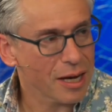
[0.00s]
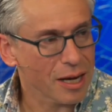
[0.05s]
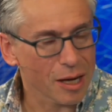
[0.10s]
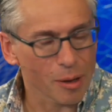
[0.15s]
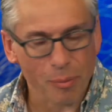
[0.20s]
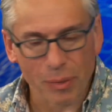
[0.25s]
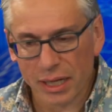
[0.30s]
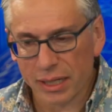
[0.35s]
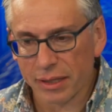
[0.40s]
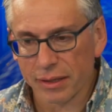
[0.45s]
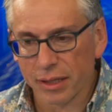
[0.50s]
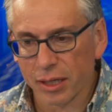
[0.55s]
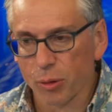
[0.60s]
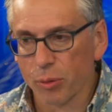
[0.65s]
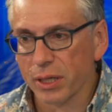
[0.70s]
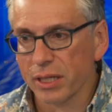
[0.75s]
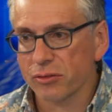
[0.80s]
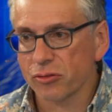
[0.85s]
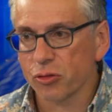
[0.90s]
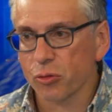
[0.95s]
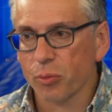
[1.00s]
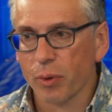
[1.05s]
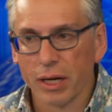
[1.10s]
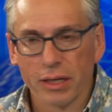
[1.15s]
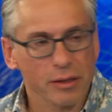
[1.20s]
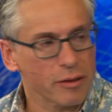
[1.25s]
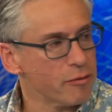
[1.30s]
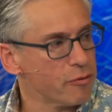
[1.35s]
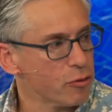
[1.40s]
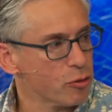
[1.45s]
and I think I want to
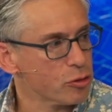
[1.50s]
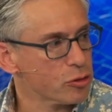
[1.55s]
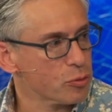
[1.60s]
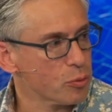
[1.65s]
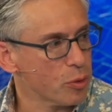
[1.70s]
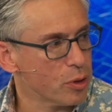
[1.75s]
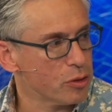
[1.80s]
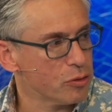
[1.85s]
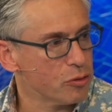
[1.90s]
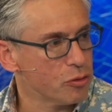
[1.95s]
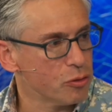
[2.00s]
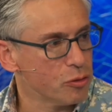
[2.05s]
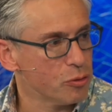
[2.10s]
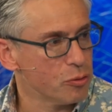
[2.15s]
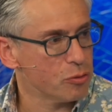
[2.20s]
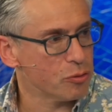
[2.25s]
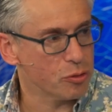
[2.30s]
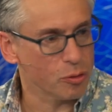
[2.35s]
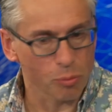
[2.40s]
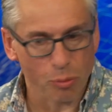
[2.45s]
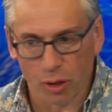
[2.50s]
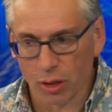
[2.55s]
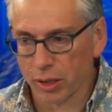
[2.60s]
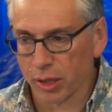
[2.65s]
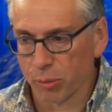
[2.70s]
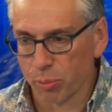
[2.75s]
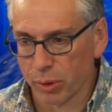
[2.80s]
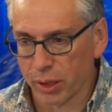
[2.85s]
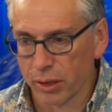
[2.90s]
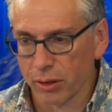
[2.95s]
direct the first one to
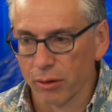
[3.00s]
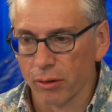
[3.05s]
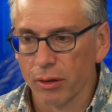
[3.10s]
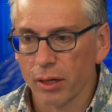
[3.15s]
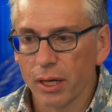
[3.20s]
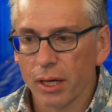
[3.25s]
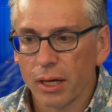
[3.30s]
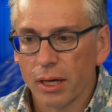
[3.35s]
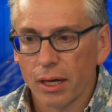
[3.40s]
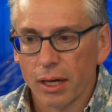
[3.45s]
Mark and Peter.